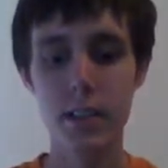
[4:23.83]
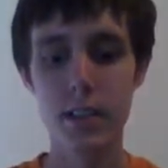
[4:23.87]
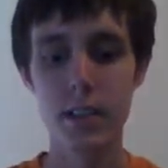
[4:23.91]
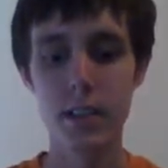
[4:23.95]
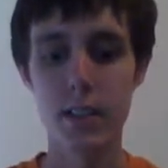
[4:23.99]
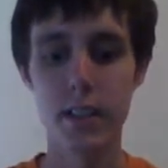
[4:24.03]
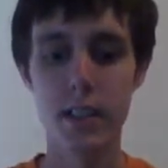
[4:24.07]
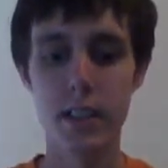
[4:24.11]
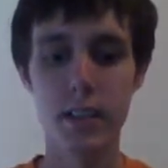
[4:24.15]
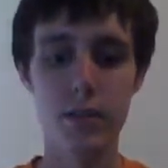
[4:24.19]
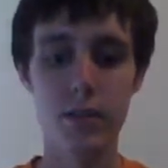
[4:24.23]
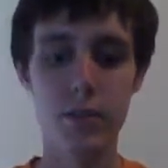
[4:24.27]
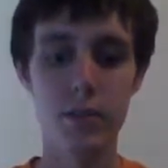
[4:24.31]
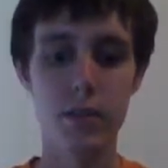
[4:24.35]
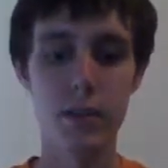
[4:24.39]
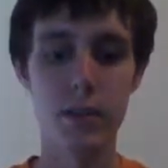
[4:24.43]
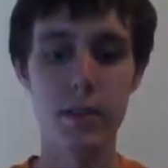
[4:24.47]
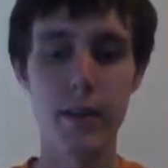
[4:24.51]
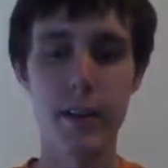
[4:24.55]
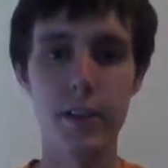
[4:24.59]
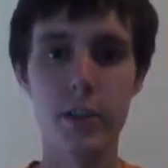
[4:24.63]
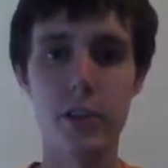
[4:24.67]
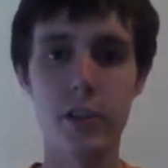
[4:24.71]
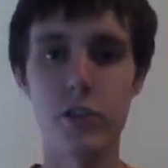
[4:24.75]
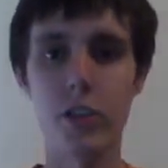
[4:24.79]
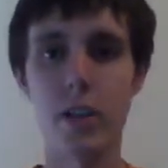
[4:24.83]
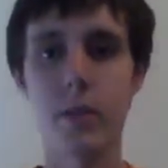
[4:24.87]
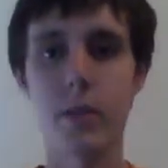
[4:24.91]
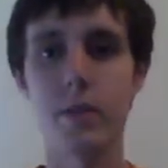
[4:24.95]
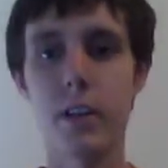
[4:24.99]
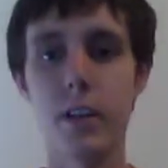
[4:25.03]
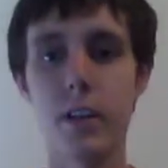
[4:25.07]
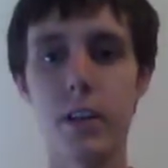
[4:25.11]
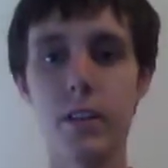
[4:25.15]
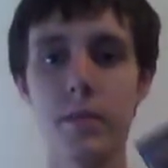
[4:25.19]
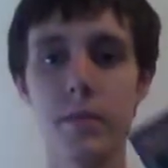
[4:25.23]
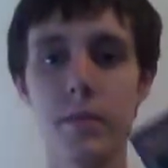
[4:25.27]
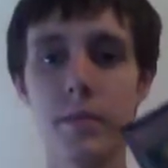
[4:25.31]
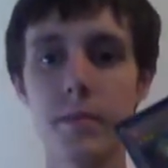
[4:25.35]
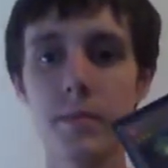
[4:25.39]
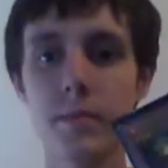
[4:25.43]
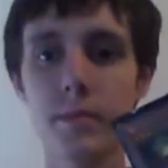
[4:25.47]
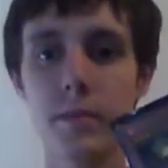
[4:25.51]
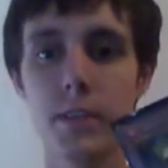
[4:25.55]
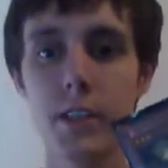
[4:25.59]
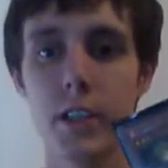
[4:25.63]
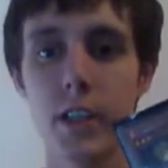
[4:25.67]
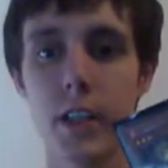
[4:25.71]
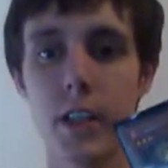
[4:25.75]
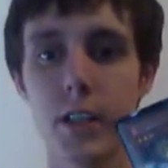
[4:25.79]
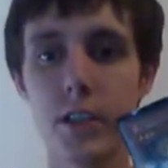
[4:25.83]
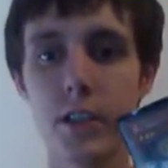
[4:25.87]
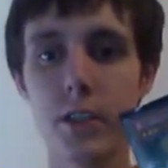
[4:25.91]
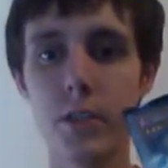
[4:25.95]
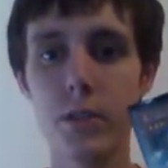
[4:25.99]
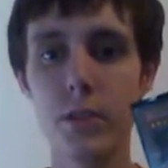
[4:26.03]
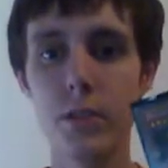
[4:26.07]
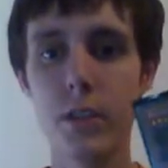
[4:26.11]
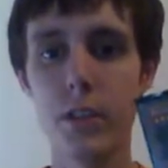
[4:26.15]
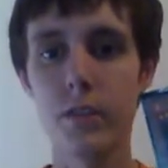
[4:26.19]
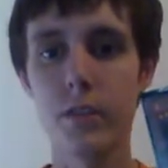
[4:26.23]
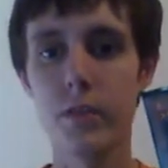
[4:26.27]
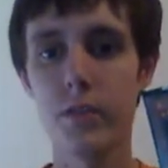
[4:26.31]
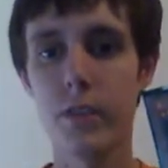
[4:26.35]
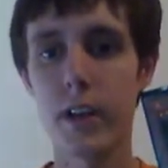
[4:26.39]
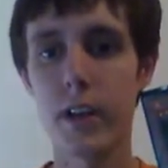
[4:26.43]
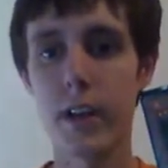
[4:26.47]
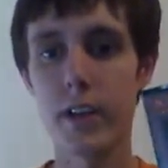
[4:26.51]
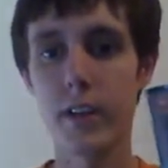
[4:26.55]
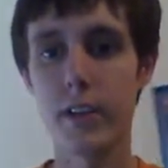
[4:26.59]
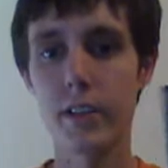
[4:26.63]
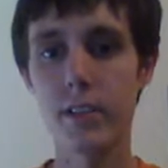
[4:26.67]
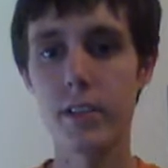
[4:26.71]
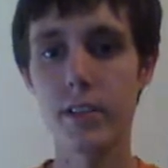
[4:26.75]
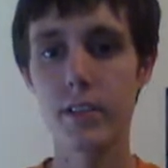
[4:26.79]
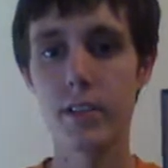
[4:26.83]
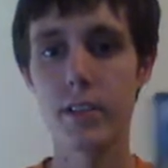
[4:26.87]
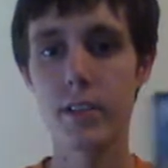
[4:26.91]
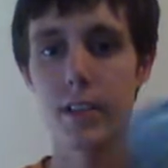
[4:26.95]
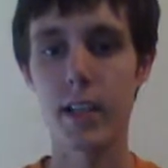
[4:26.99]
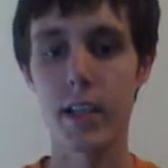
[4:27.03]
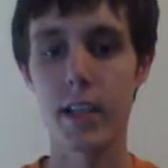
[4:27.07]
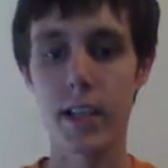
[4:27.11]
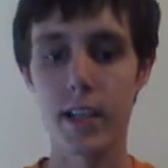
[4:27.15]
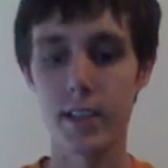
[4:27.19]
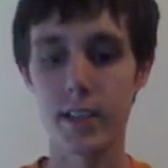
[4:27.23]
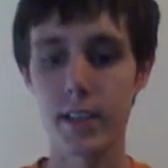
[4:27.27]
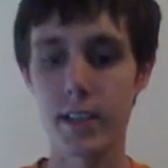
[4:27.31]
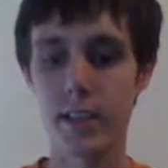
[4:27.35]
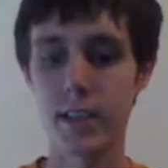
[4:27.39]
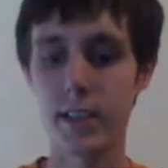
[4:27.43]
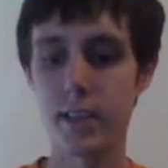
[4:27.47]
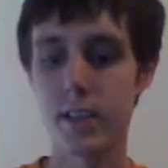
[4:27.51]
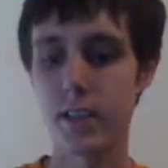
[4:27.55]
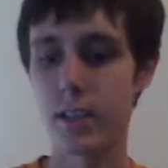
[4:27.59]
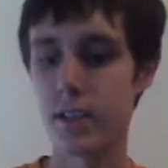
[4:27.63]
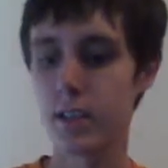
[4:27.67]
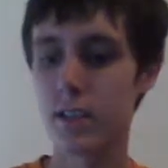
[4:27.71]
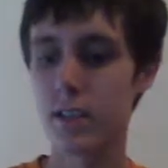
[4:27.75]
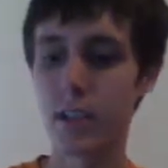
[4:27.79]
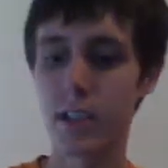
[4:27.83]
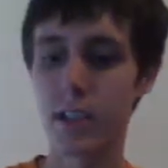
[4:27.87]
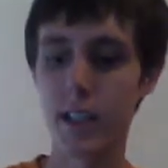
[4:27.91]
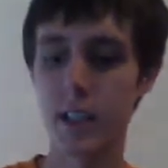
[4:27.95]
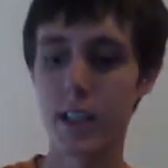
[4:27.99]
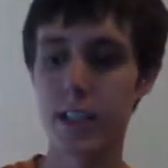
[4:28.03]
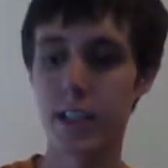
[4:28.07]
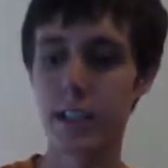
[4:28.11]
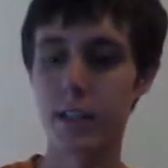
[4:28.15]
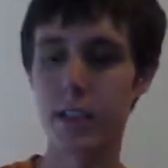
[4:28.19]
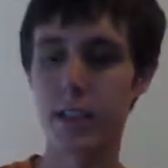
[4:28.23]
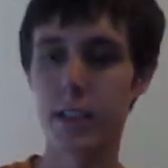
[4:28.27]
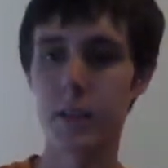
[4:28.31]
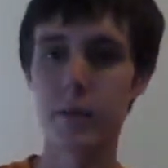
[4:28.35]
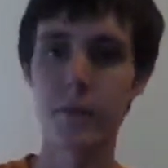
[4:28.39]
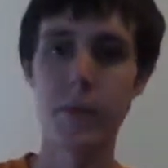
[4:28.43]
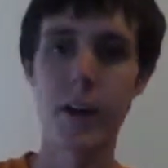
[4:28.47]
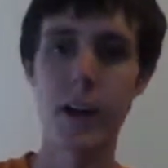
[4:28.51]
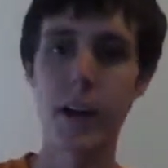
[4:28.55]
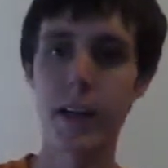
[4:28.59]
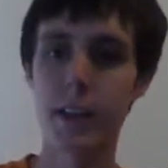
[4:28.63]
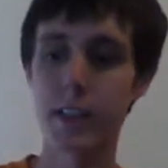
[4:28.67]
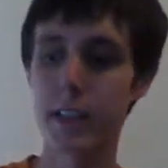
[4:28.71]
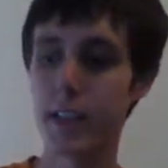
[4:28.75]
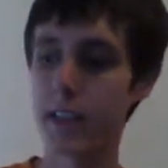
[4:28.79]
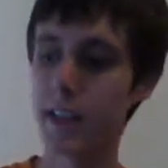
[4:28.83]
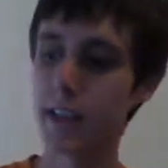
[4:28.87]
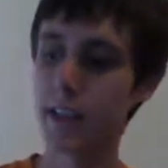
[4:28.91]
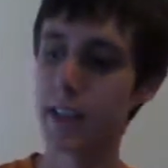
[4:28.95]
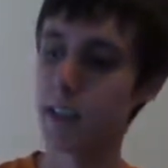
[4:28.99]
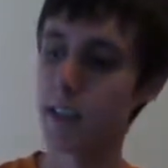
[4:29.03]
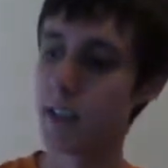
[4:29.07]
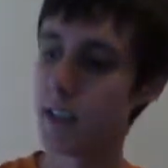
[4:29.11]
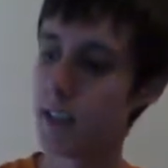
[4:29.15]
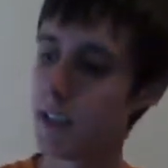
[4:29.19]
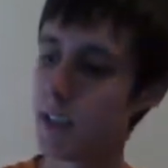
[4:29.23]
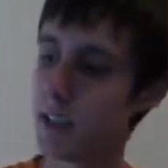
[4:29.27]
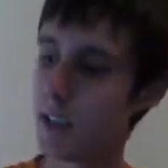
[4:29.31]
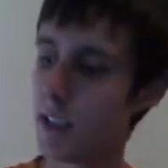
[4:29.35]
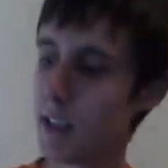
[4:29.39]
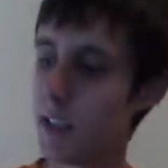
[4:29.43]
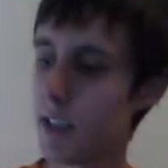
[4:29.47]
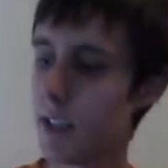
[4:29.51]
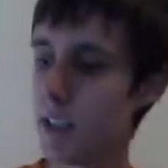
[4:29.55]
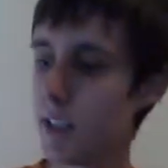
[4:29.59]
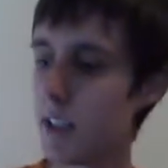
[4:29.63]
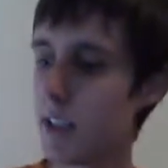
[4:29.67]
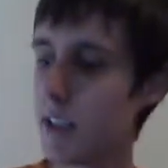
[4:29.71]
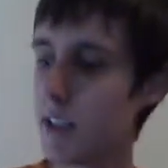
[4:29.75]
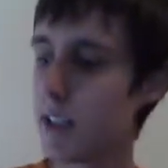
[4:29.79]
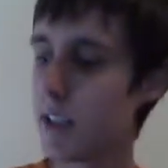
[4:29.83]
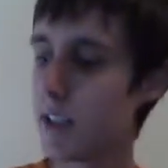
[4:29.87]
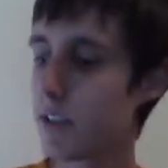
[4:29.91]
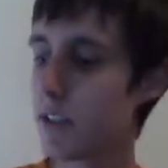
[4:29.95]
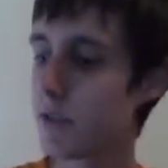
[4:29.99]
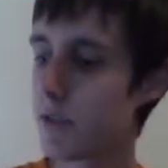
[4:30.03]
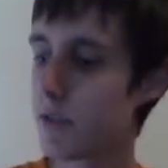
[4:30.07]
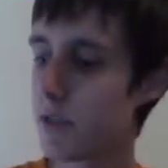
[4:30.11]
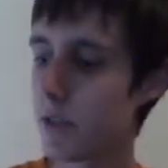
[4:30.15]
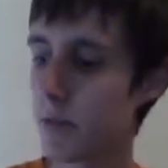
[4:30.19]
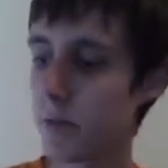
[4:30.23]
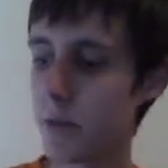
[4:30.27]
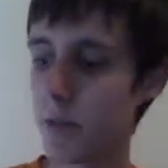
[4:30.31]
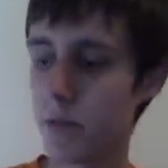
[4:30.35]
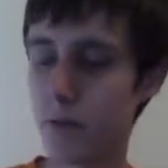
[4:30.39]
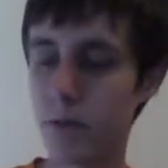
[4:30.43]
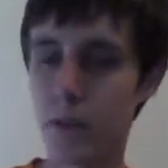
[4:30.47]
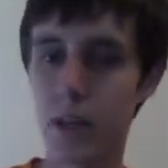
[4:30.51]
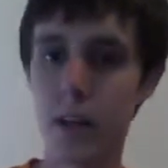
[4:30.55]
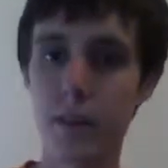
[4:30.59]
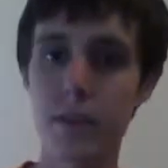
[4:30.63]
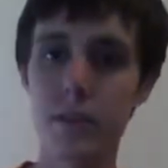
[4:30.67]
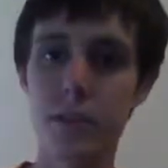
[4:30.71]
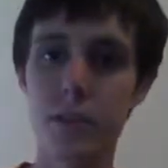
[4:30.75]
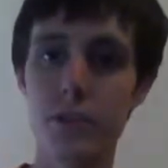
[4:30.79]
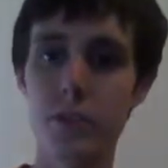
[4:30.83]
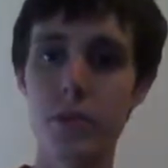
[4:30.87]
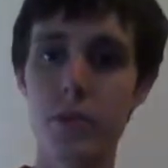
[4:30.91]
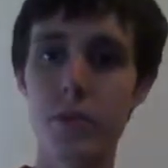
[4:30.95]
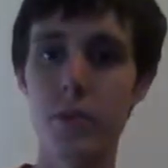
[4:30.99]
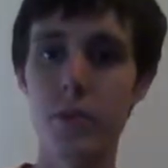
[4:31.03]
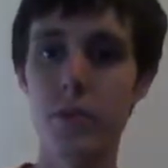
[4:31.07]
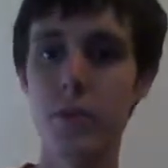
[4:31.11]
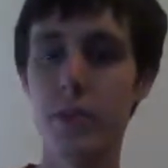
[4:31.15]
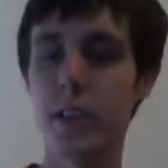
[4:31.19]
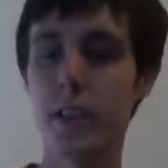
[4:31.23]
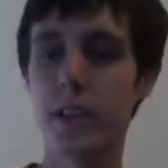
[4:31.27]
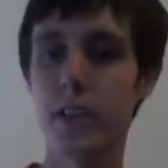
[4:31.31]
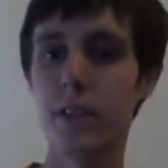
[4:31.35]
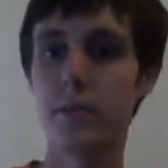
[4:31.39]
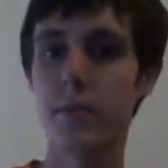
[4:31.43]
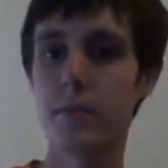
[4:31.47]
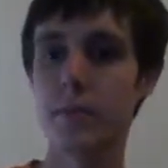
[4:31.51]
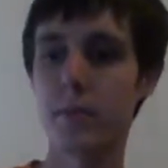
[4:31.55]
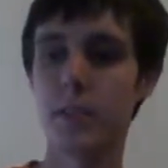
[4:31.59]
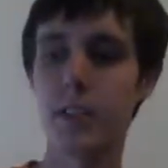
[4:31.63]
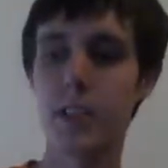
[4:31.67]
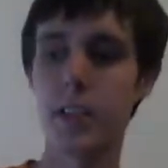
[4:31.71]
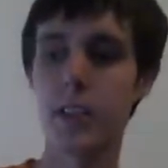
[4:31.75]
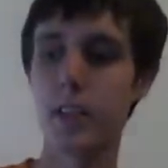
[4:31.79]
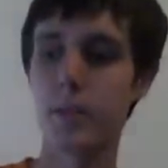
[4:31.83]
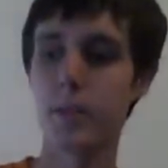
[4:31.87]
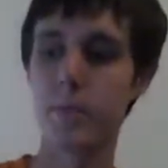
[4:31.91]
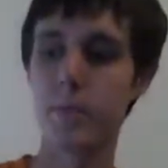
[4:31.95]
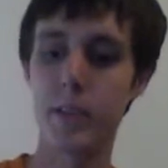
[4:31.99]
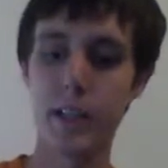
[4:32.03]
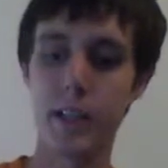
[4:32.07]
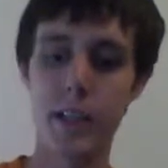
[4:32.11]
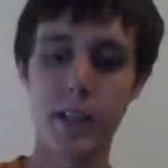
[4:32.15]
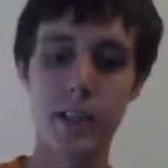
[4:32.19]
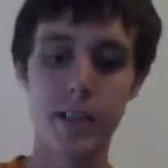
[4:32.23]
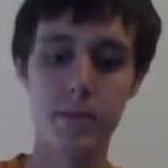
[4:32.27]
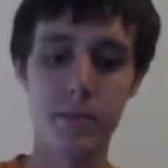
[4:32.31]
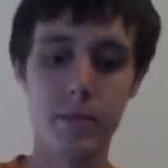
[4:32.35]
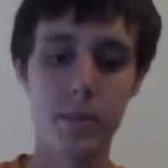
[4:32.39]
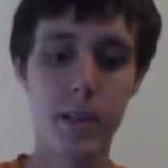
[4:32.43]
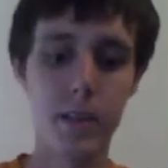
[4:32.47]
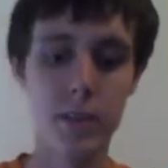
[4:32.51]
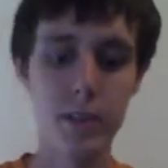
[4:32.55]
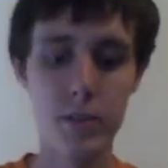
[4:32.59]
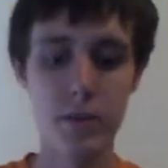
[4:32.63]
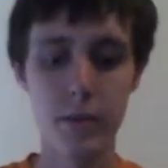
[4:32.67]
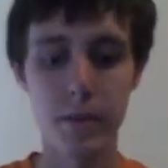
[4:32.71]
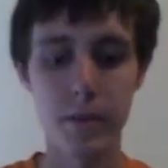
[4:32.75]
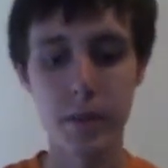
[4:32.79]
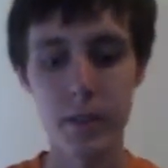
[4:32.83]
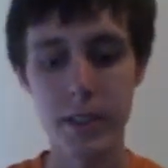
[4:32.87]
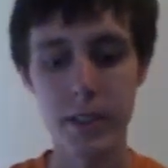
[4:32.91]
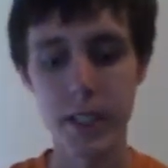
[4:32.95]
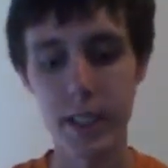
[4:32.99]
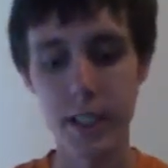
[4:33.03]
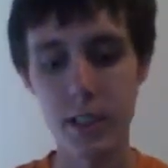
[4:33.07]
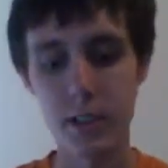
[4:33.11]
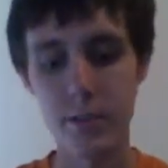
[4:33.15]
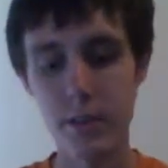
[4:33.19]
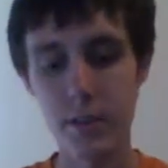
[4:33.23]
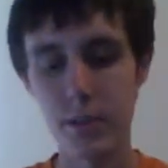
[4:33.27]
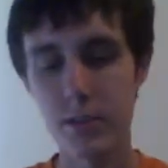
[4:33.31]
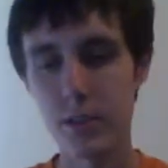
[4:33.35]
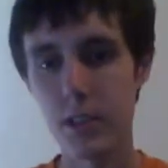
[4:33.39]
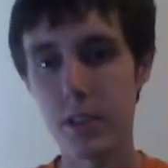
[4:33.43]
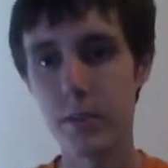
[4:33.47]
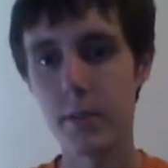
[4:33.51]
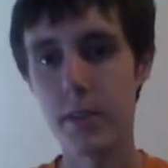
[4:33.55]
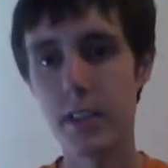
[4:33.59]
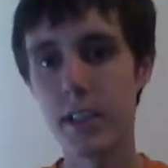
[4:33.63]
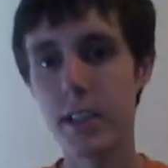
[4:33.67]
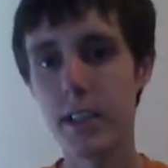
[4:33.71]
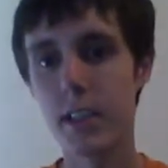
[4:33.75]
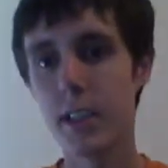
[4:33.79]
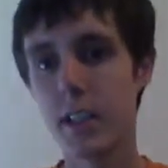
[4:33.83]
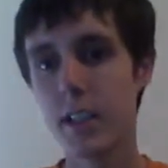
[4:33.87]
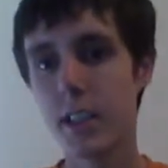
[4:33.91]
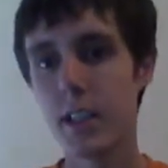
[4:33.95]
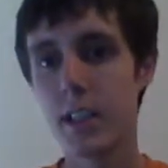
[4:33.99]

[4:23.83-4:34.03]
Get to a Magic Trap card. You got 2 Lone Fires. Like I said, this is the insect bind deck. Obviously tribute him to get a plant monster from your deck and special summon it.